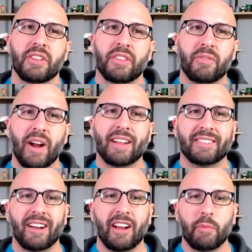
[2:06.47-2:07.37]
Then Friday,
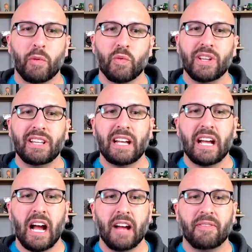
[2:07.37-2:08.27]
Saturday, but
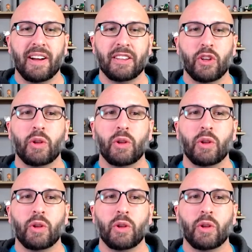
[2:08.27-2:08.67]
really, I find the